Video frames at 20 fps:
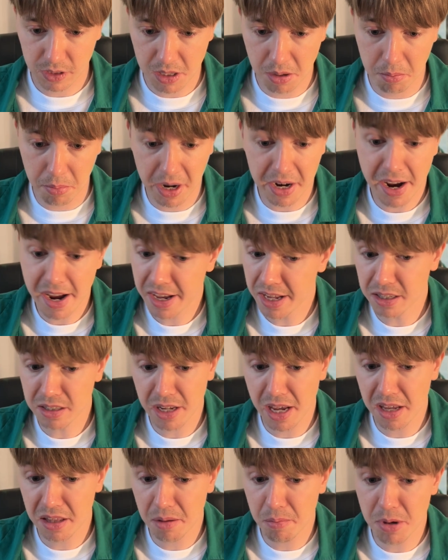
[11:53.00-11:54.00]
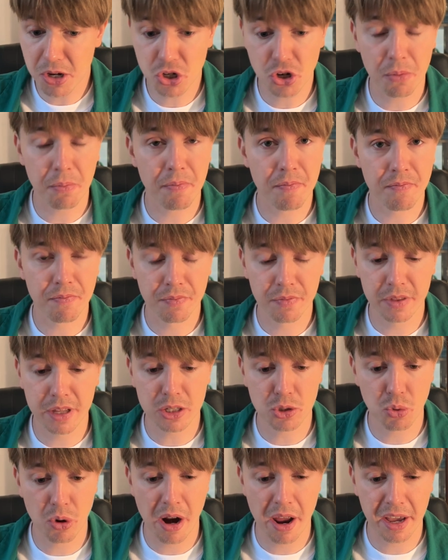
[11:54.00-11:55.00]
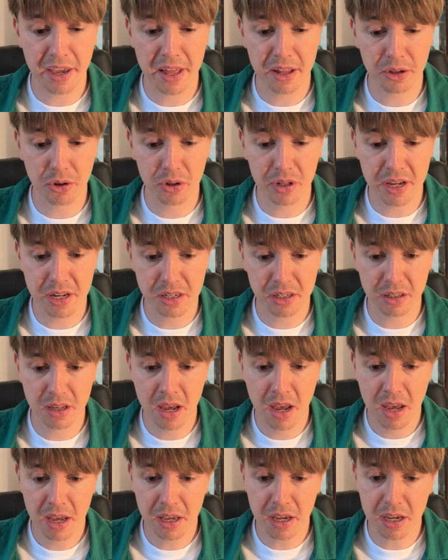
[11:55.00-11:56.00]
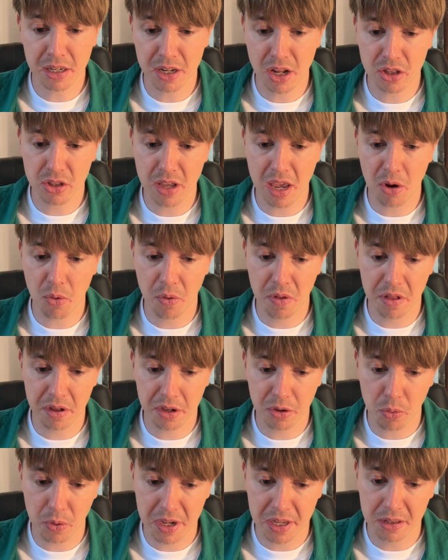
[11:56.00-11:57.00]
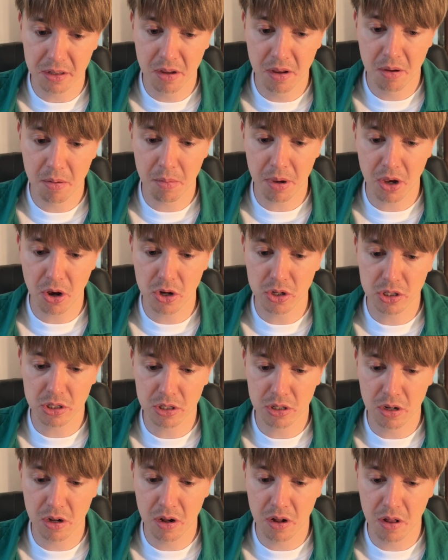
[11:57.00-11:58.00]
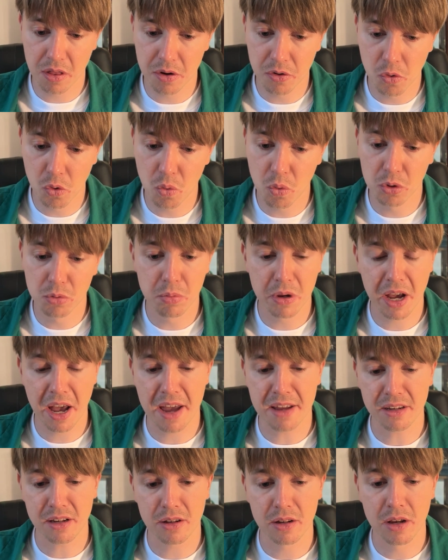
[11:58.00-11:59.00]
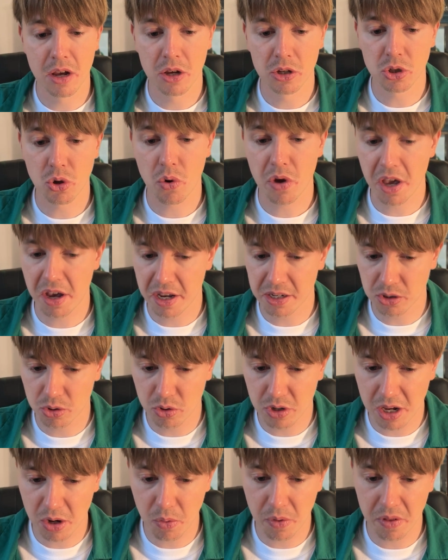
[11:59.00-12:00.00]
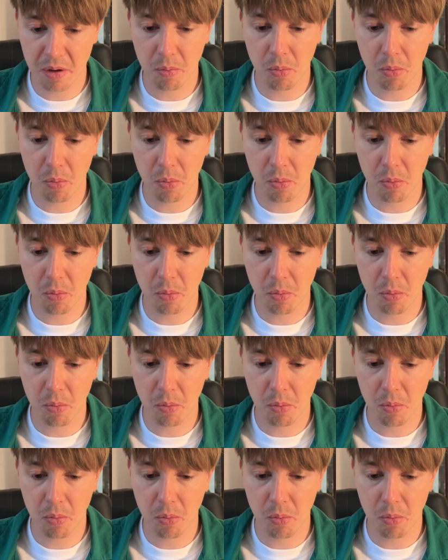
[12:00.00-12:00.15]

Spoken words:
But I can take the bishop. That's what I calculated. He cannot take with the queen because the rook would be hanging. So he has to take with the